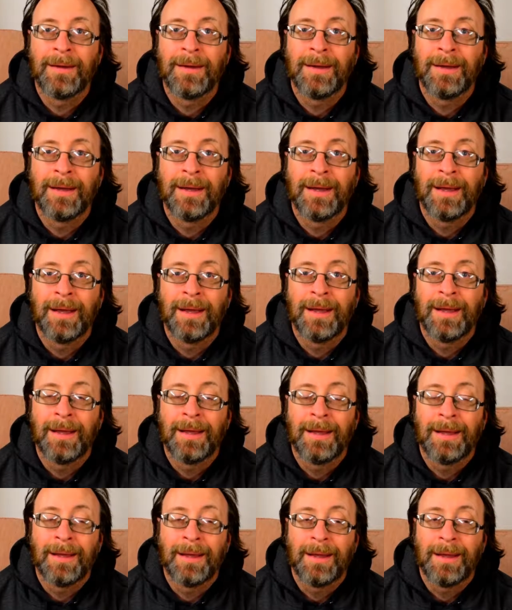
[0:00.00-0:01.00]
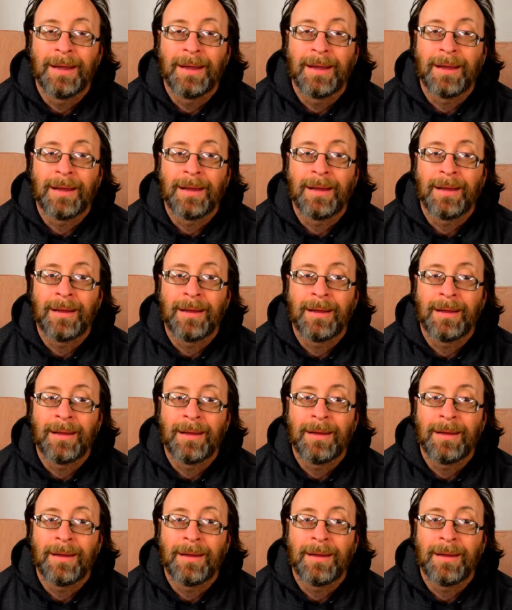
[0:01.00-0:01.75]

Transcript: Nobody speaks.